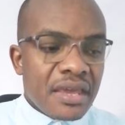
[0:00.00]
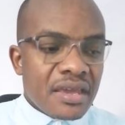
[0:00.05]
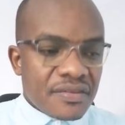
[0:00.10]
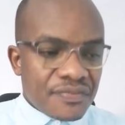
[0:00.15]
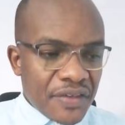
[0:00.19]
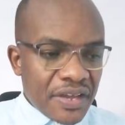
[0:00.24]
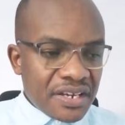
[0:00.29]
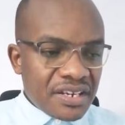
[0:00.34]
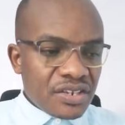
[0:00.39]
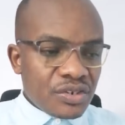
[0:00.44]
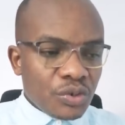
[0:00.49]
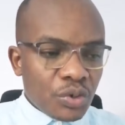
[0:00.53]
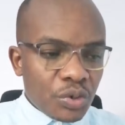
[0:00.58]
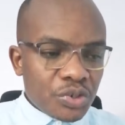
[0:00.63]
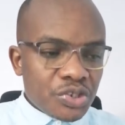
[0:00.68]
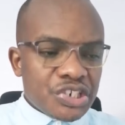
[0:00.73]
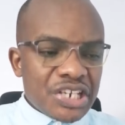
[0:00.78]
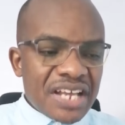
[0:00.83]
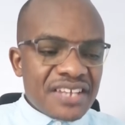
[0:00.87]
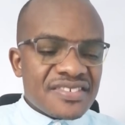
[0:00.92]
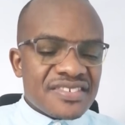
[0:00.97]
They did
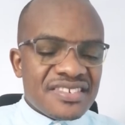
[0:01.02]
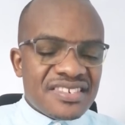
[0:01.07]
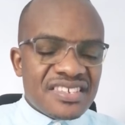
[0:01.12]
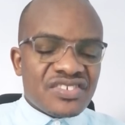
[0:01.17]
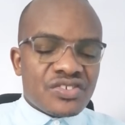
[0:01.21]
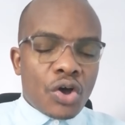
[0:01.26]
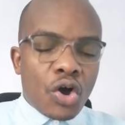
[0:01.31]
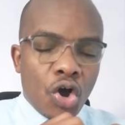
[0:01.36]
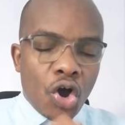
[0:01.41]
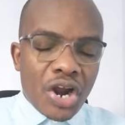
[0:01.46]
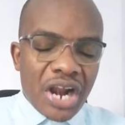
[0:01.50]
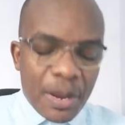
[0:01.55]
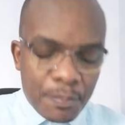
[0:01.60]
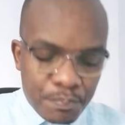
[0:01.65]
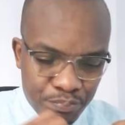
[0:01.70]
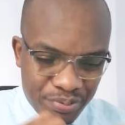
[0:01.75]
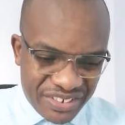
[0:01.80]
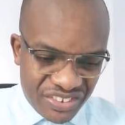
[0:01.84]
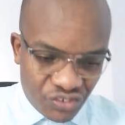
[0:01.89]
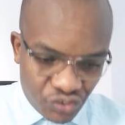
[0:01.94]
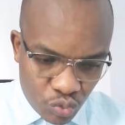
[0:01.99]
not just dishonor
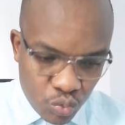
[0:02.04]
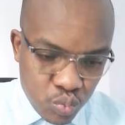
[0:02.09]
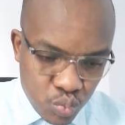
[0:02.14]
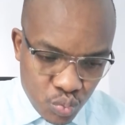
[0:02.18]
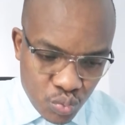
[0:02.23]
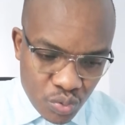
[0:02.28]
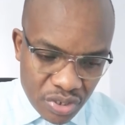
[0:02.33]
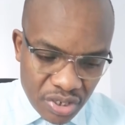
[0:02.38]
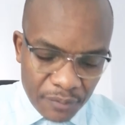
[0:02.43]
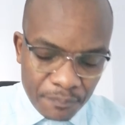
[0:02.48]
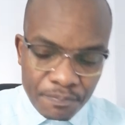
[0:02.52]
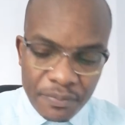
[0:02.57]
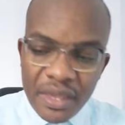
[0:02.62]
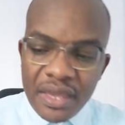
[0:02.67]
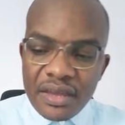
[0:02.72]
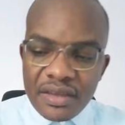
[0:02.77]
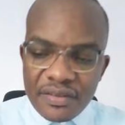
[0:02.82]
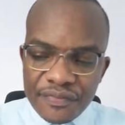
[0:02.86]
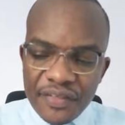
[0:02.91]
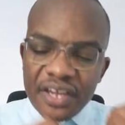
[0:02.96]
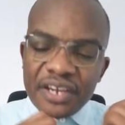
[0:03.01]
priesthood.
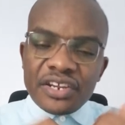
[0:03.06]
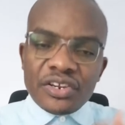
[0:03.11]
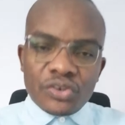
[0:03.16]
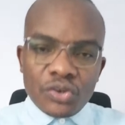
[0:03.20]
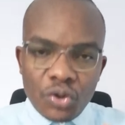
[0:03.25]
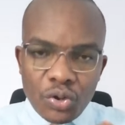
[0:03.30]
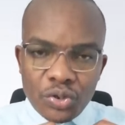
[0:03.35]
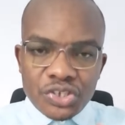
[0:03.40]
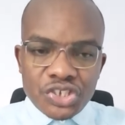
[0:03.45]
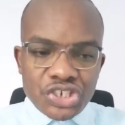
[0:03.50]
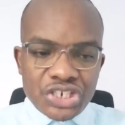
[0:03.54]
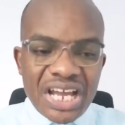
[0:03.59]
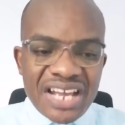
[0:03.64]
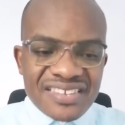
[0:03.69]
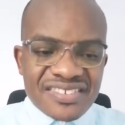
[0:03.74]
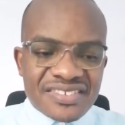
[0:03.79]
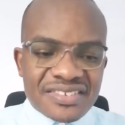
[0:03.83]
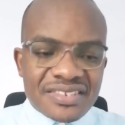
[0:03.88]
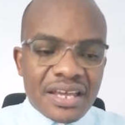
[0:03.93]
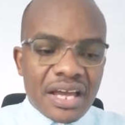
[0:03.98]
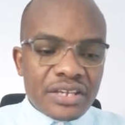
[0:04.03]
They did not
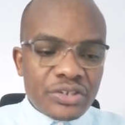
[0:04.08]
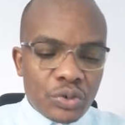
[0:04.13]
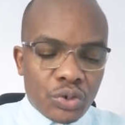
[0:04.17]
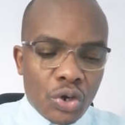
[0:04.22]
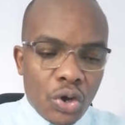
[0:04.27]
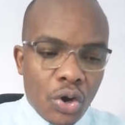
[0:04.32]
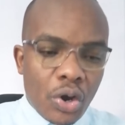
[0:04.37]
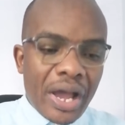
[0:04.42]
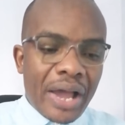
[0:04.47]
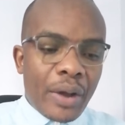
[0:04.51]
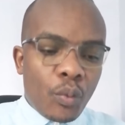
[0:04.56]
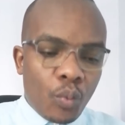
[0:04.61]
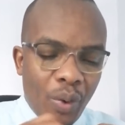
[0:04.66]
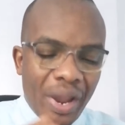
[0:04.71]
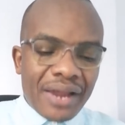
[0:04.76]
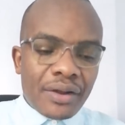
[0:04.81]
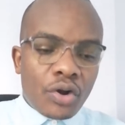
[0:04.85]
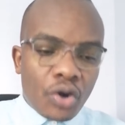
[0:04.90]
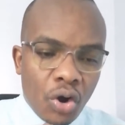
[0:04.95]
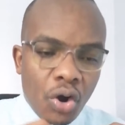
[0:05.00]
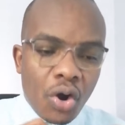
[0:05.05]
just, you know,
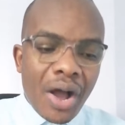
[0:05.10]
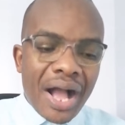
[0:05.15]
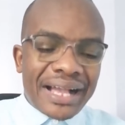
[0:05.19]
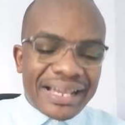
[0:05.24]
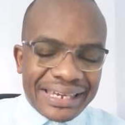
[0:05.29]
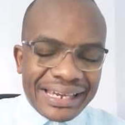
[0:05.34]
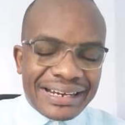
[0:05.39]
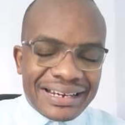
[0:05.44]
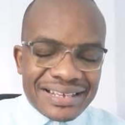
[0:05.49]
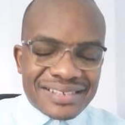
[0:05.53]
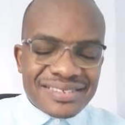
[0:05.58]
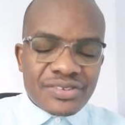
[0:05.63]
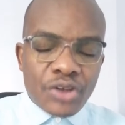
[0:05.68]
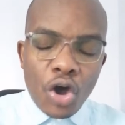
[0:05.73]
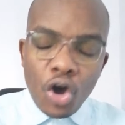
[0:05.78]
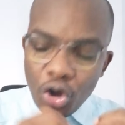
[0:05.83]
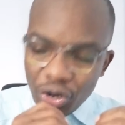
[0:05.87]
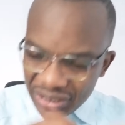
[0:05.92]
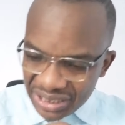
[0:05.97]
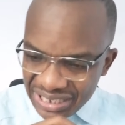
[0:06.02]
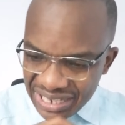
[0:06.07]
go against
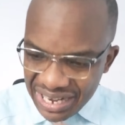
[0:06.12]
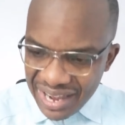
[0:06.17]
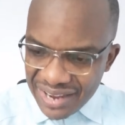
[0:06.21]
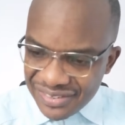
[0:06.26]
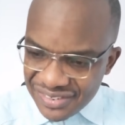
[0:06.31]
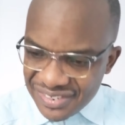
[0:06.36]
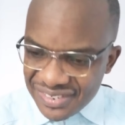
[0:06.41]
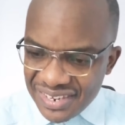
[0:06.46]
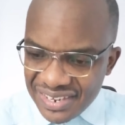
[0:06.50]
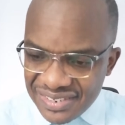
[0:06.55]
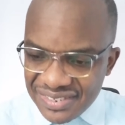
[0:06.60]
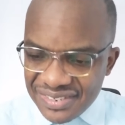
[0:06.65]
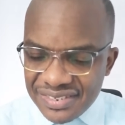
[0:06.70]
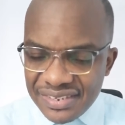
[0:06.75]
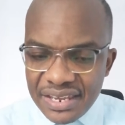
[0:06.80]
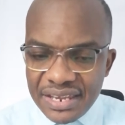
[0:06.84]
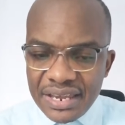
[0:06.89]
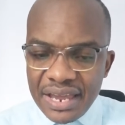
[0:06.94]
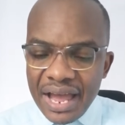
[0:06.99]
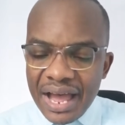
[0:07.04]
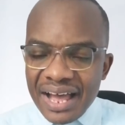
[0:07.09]
ordinances
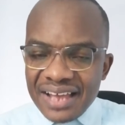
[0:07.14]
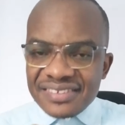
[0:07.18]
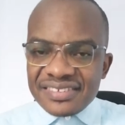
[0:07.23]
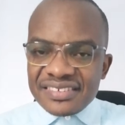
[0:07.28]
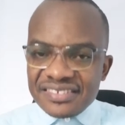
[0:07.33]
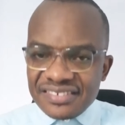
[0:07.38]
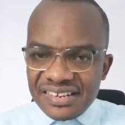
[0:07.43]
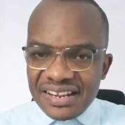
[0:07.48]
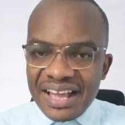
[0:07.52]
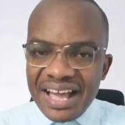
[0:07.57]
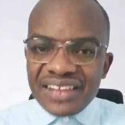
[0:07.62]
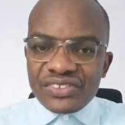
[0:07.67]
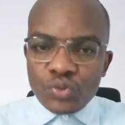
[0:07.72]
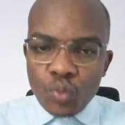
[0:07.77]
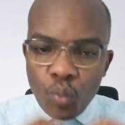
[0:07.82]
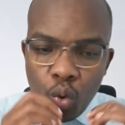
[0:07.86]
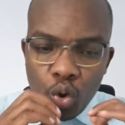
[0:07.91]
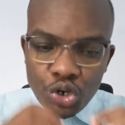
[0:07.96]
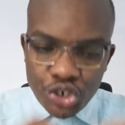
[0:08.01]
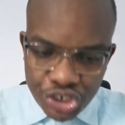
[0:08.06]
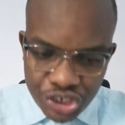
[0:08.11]
as it regards
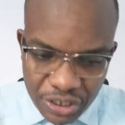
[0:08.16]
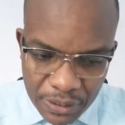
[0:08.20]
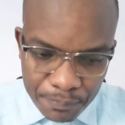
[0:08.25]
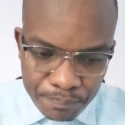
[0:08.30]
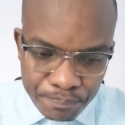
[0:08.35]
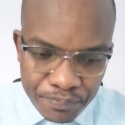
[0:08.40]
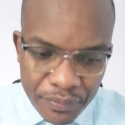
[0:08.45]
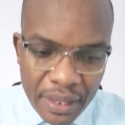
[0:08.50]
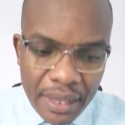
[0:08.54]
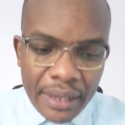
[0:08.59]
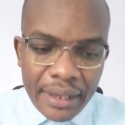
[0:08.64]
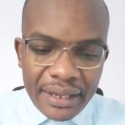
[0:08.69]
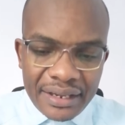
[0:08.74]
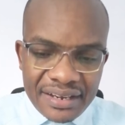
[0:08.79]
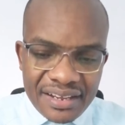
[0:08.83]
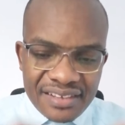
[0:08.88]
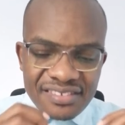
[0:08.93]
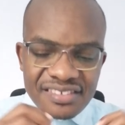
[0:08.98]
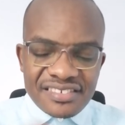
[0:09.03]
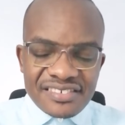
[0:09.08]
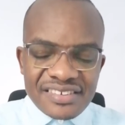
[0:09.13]
worship and
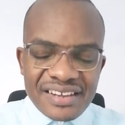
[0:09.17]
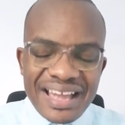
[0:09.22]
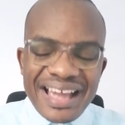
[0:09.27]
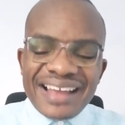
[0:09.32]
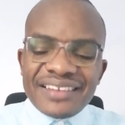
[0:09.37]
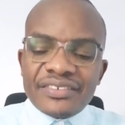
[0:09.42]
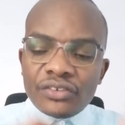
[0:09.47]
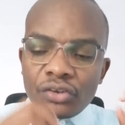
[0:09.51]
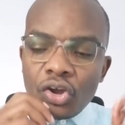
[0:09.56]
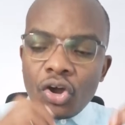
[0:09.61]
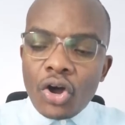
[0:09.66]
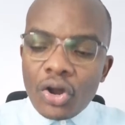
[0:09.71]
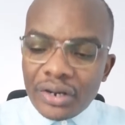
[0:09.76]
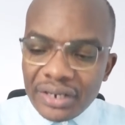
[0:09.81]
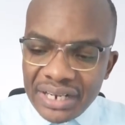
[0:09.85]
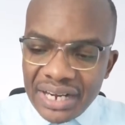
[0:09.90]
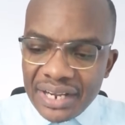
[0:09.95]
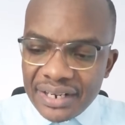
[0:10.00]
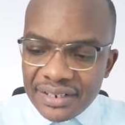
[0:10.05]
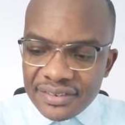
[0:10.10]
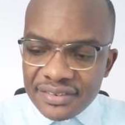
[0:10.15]
as it regards
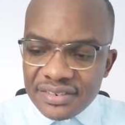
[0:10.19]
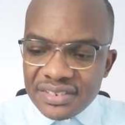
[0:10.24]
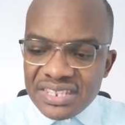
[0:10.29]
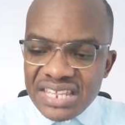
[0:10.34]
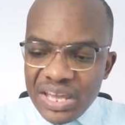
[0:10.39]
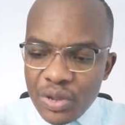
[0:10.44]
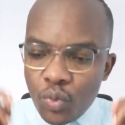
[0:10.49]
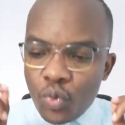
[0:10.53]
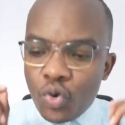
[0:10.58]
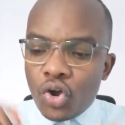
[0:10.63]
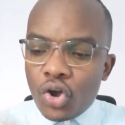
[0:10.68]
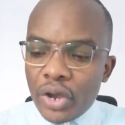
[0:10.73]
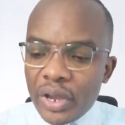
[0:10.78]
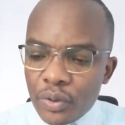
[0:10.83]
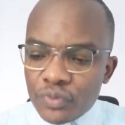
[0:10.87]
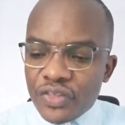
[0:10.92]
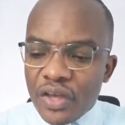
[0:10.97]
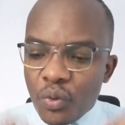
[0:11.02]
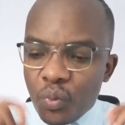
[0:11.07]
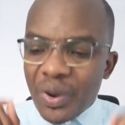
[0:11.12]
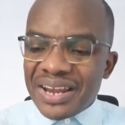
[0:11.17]
conduct. They
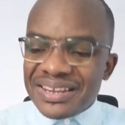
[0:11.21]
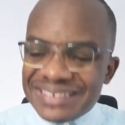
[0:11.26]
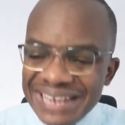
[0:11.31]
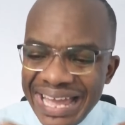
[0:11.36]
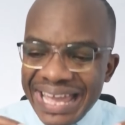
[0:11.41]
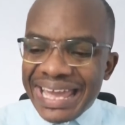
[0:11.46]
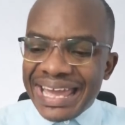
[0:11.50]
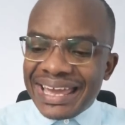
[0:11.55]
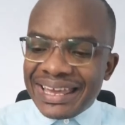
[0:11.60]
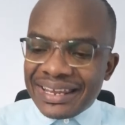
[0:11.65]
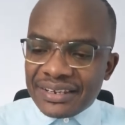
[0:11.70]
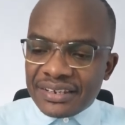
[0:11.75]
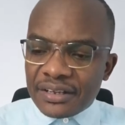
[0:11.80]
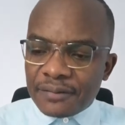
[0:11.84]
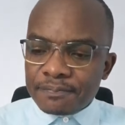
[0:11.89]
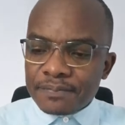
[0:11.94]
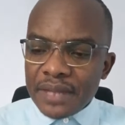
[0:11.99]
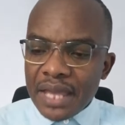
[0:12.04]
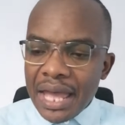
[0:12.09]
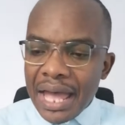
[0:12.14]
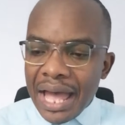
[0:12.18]
went ahead
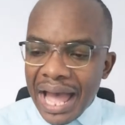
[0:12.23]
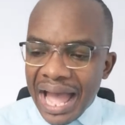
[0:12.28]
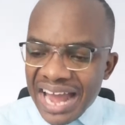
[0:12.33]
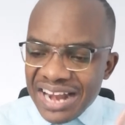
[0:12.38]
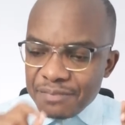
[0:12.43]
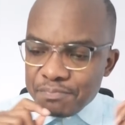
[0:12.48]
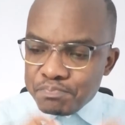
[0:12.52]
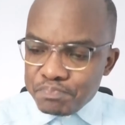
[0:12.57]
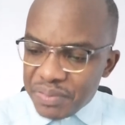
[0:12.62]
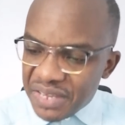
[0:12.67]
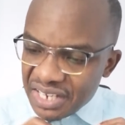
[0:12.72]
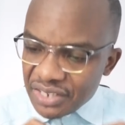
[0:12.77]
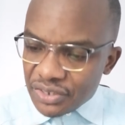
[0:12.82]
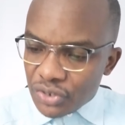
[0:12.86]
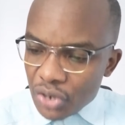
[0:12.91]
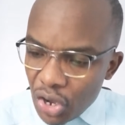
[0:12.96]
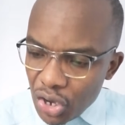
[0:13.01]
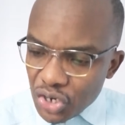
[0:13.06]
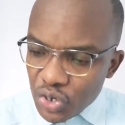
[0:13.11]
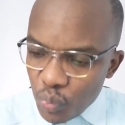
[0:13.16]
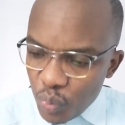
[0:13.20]
and picked
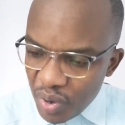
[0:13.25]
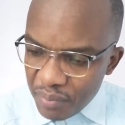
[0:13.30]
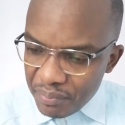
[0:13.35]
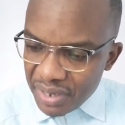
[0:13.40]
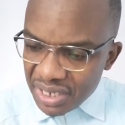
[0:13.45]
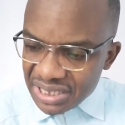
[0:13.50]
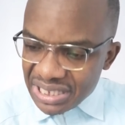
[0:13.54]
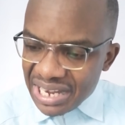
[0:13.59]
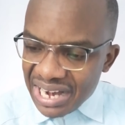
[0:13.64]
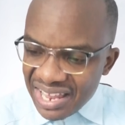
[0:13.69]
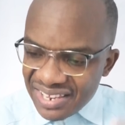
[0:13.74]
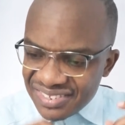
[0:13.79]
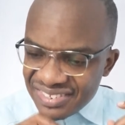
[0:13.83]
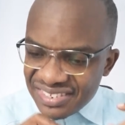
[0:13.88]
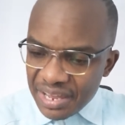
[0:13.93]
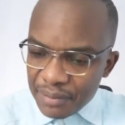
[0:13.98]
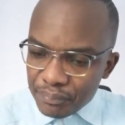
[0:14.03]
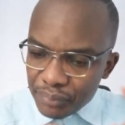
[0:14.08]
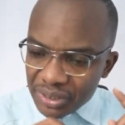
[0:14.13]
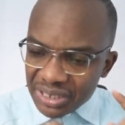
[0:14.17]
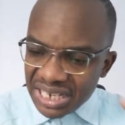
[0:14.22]
on women that
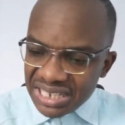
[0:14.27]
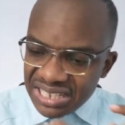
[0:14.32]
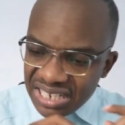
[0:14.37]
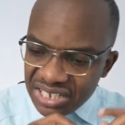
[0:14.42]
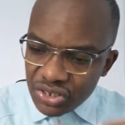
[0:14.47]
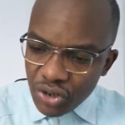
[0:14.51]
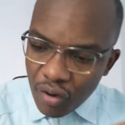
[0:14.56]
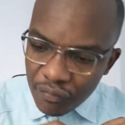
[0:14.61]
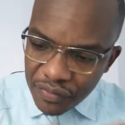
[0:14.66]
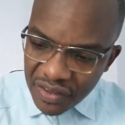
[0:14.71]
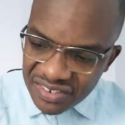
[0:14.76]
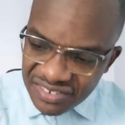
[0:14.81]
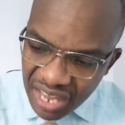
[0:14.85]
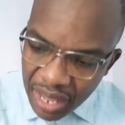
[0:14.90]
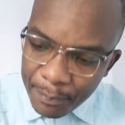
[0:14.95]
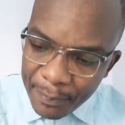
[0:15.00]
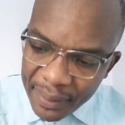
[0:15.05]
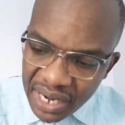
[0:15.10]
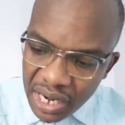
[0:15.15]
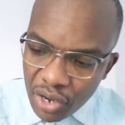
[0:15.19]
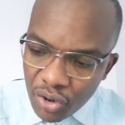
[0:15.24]
assembled at the door of the
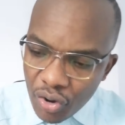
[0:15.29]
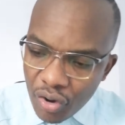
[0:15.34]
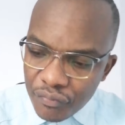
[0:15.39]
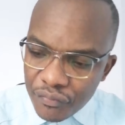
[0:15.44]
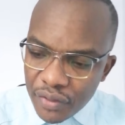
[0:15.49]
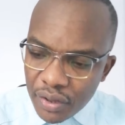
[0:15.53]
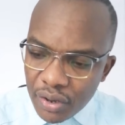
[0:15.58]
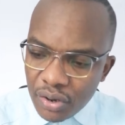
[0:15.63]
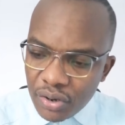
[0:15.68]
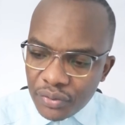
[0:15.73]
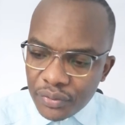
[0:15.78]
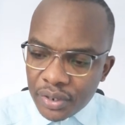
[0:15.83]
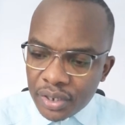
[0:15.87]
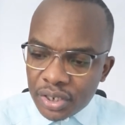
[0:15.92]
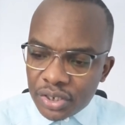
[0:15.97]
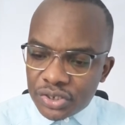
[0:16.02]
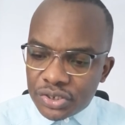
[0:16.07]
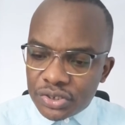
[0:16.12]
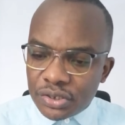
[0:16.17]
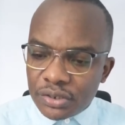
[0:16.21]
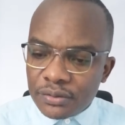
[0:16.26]
tabernacle of the
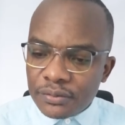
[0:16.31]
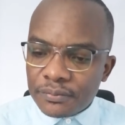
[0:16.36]
congregation.